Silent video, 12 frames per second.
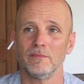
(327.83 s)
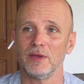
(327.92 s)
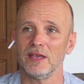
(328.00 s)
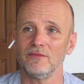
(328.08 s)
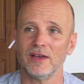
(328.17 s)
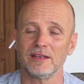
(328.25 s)

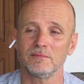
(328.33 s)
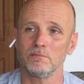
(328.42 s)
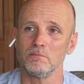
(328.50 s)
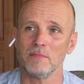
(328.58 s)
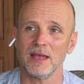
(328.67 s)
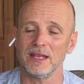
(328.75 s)
We've had
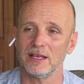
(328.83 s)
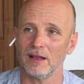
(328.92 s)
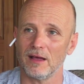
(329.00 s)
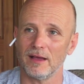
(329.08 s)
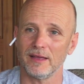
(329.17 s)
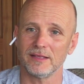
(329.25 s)
many
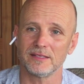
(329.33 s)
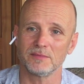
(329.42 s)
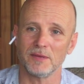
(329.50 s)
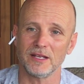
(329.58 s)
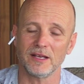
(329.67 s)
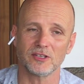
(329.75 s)

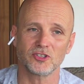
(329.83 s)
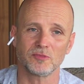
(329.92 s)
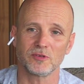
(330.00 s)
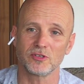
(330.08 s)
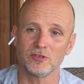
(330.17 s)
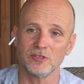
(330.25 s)
clients, many
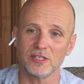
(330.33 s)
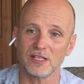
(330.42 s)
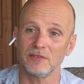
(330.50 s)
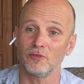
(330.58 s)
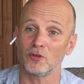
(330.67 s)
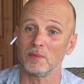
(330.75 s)
customers using
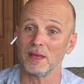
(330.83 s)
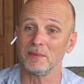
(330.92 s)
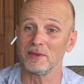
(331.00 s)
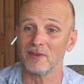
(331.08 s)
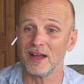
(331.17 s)
it for baby